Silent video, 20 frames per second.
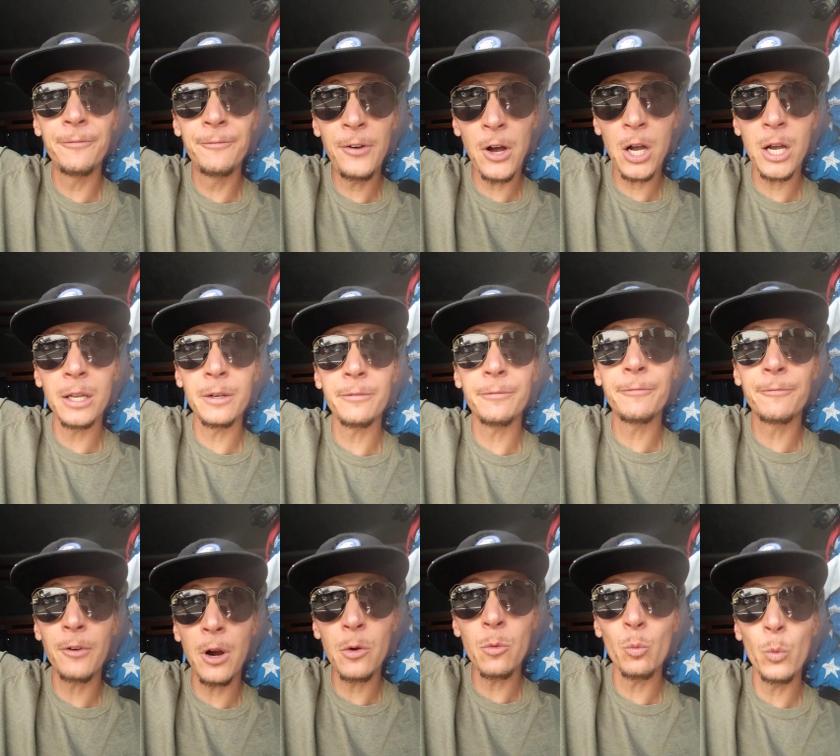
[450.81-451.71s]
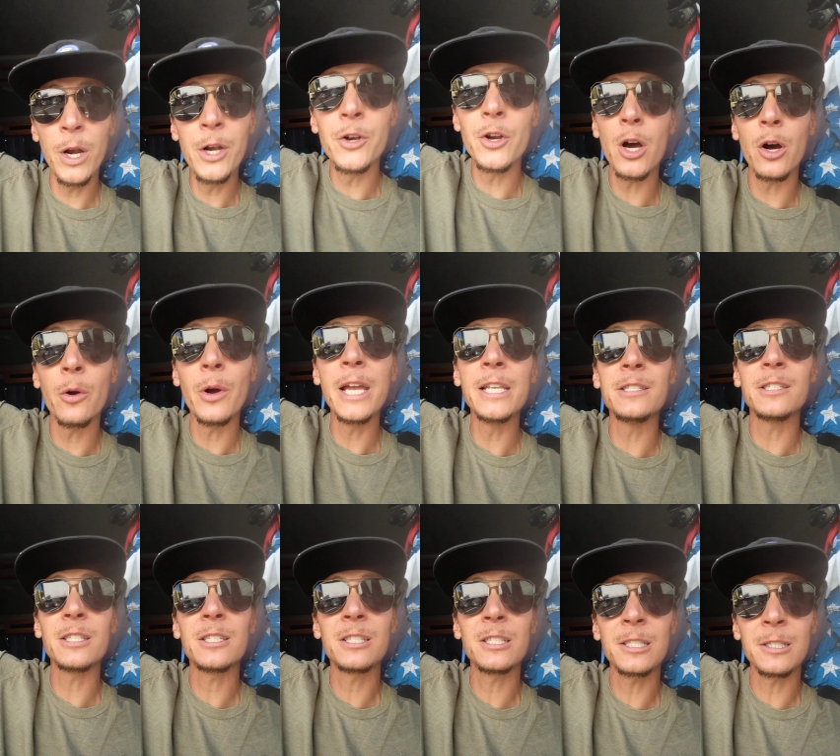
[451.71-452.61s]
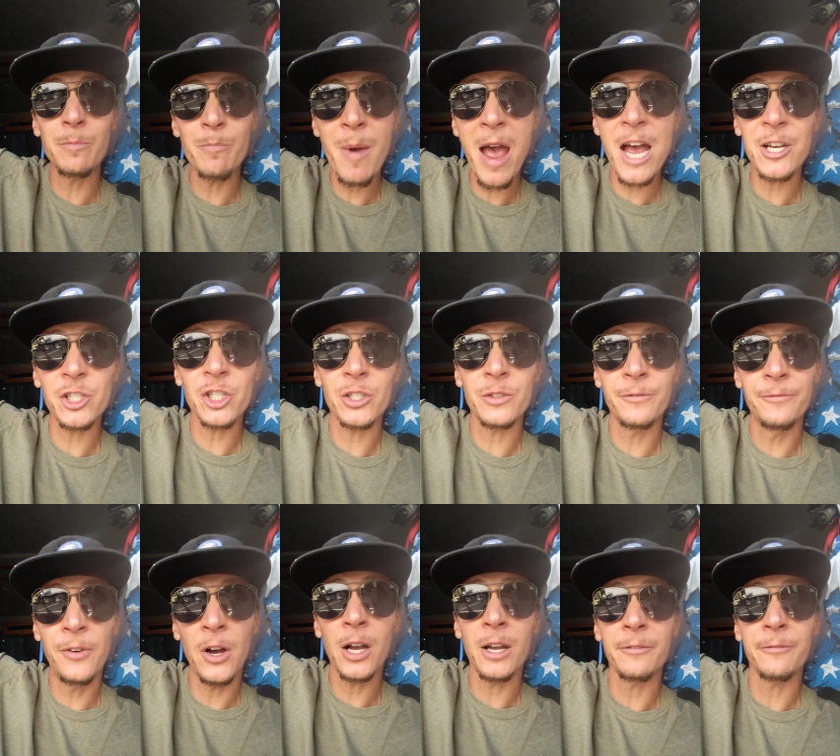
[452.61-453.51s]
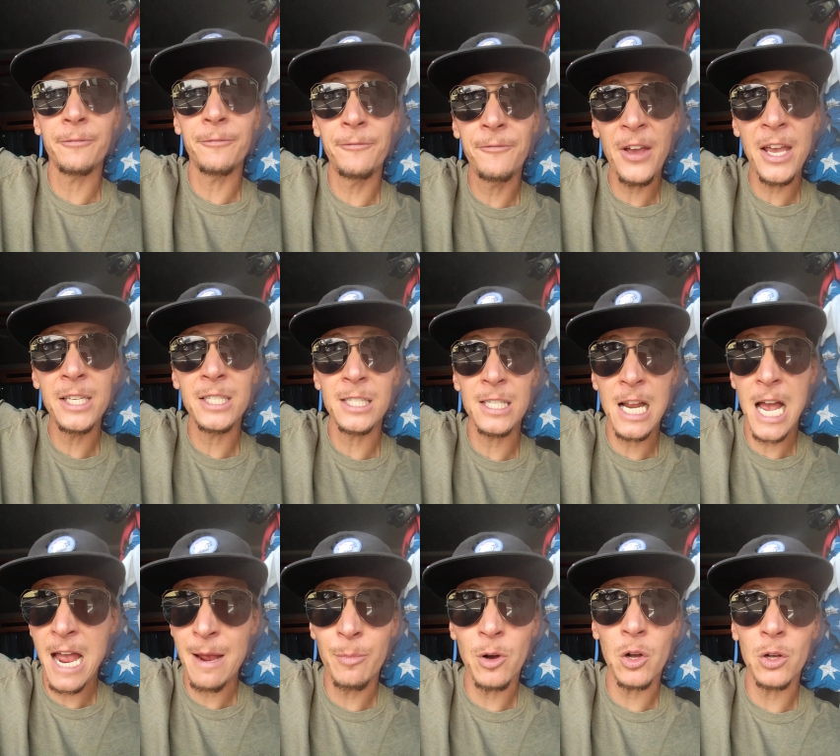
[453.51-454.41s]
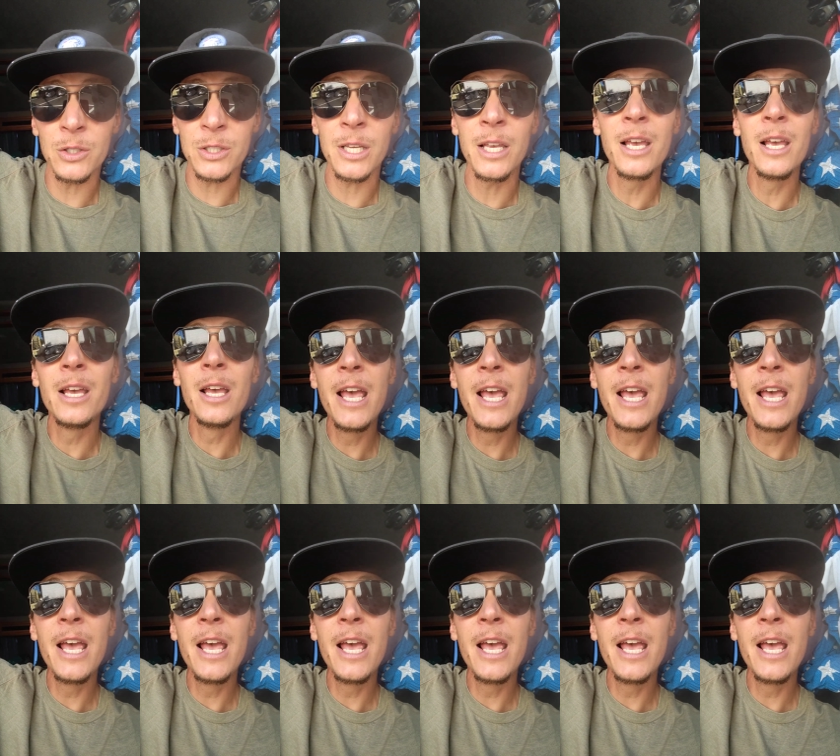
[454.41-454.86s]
fucking front window and smash its fucking face and eyeballs